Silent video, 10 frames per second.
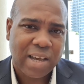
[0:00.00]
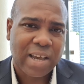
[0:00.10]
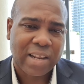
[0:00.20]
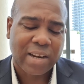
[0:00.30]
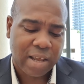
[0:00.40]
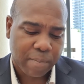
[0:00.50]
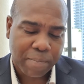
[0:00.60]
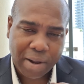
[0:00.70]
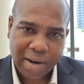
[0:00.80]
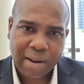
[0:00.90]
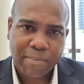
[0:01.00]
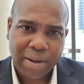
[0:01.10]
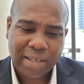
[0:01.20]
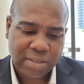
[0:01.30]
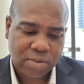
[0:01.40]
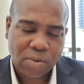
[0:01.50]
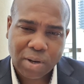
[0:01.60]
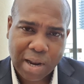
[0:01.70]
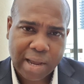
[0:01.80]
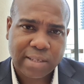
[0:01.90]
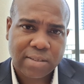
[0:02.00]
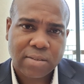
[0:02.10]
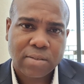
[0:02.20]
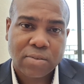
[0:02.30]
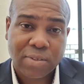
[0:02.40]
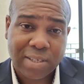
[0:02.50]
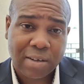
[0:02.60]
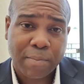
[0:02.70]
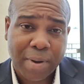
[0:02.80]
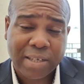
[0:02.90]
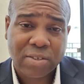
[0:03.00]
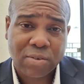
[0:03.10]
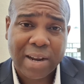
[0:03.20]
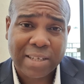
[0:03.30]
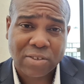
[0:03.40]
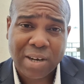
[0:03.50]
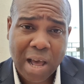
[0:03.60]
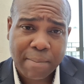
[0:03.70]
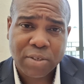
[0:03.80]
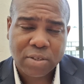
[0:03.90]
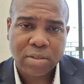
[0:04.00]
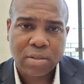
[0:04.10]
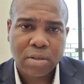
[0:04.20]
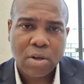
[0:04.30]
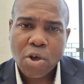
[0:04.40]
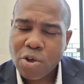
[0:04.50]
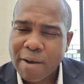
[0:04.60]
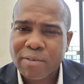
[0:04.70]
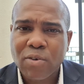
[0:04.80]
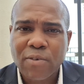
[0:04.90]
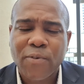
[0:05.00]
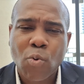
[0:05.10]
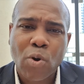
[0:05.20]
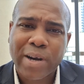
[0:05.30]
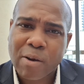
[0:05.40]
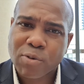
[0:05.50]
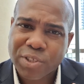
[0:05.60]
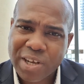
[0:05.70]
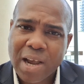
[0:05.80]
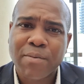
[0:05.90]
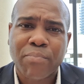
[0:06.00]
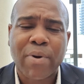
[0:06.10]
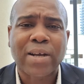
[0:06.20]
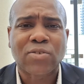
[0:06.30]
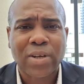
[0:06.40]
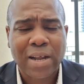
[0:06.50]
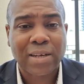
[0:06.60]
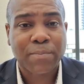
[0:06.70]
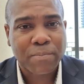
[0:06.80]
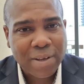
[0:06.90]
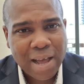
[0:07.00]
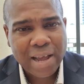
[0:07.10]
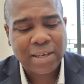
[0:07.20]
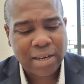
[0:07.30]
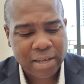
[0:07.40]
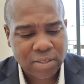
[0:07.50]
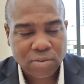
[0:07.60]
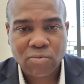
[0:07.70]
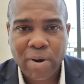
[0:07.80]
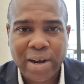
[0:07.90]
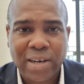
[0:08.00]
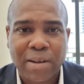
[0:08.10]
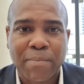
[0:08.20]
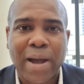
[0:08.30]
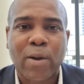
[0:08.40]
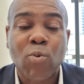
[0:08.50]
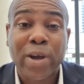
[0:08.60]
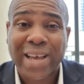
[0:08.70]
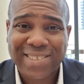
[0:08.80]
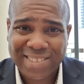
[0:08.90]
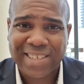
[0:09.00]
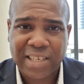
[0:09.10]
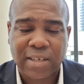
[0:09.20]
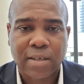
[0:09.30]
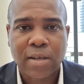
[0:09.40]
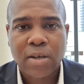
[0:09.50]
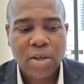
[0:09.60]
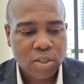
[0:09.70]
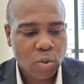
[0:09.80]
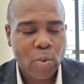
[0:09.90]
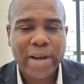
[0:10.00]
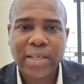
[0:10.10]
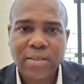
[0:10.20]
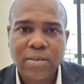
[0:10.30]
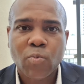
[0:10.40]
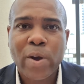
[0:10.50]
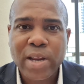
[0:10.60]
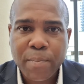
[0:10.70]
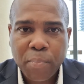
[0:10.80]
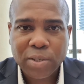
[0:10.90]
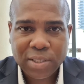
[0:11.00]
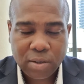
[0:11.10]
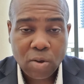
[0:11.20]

in a bicycle light, to sell a bicycle light on Amazon, you have to look for one that will shine bright so that the guy that is riding the bike will get seen. So when he purchases,